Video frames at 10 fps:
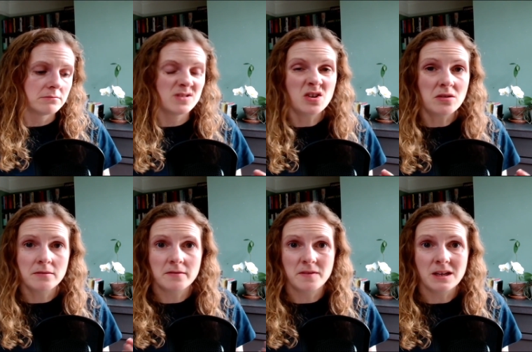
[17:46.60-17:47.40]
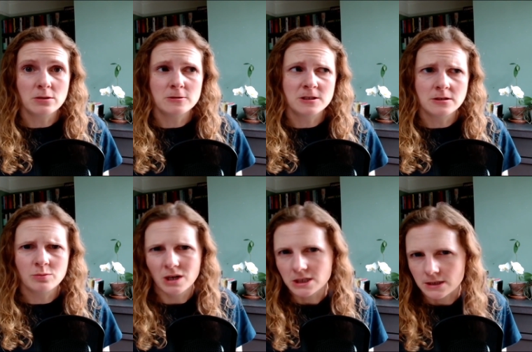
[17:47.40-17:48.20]
not feel too
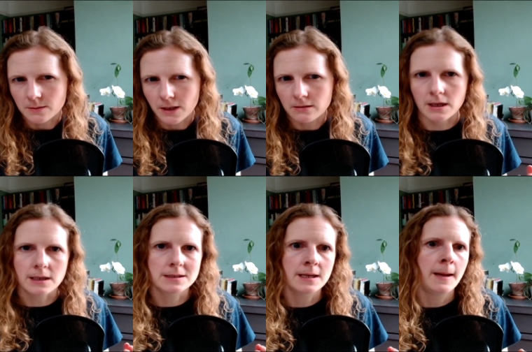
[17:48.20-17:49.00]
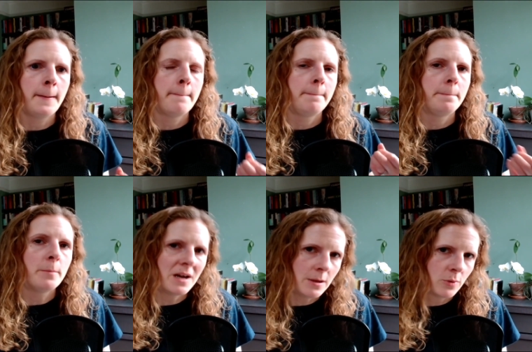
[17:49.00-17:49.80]
precious about that.
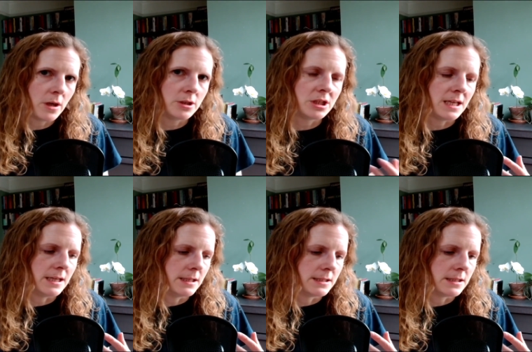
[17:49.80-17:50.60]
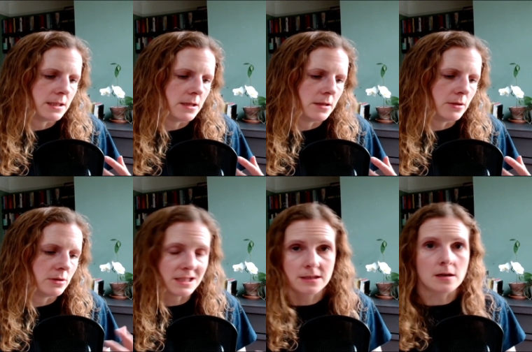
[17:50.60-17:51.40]
My approach is to
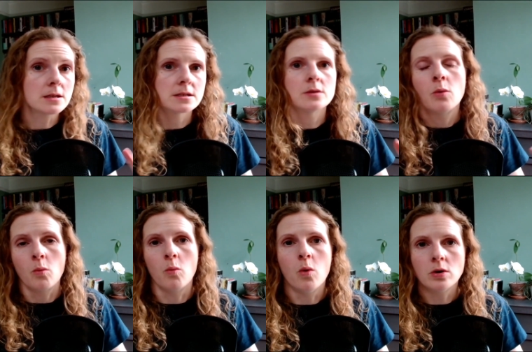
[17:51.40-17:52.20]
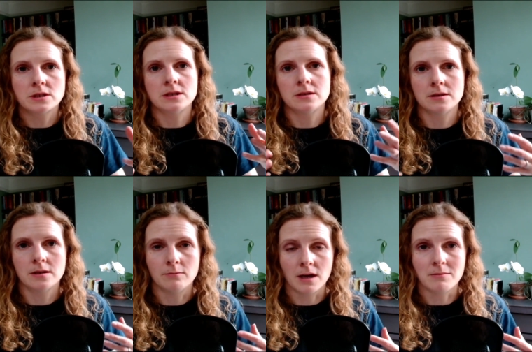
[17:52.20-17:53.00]
discuss what
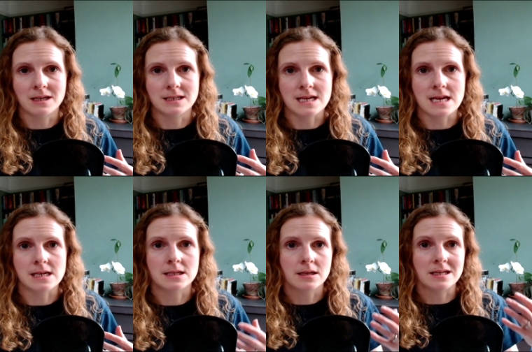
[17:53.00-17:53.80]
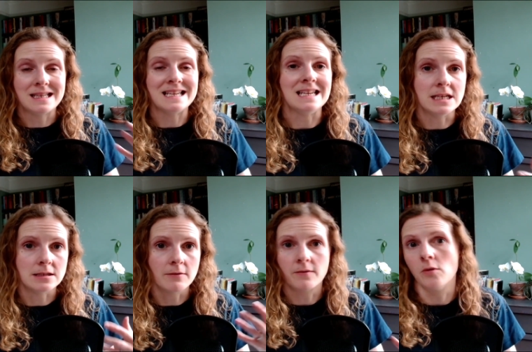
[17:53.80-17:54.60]
my mentees
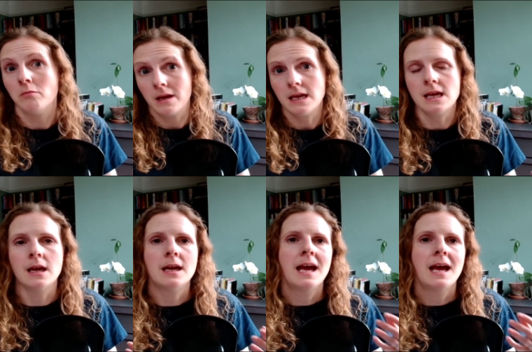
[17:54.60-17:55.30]
need from me